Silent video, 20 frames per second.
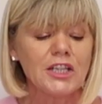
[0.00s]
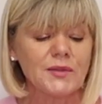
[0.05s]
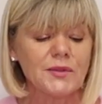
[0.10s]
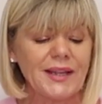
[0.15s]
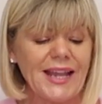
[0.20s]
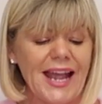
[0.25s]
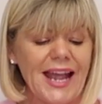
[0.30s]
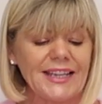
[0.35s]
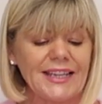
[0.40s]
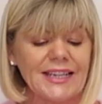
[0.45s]
So
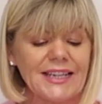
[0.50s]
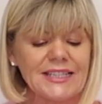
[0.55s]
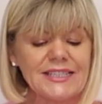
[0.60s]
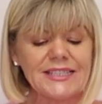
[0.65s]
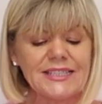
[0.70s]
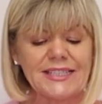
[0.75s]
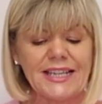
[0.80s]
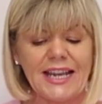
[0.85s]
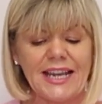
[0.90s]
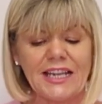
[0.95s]
again, you
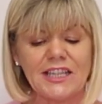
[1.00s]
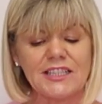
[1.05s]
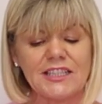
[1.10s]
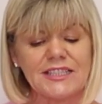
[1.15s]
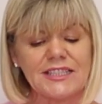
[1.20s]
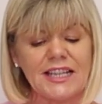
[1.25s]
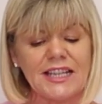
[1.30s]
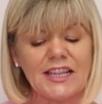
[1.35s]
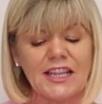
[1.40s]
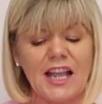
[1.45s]
can see
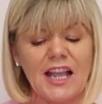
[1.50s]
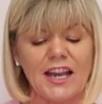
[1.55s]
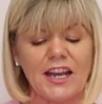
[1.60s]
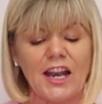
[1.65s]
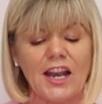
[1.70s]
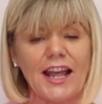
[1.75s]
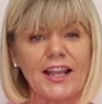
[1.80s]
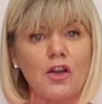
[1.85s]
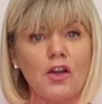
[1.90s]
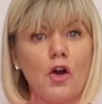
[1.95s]
the
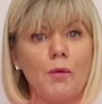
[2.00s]
kind of like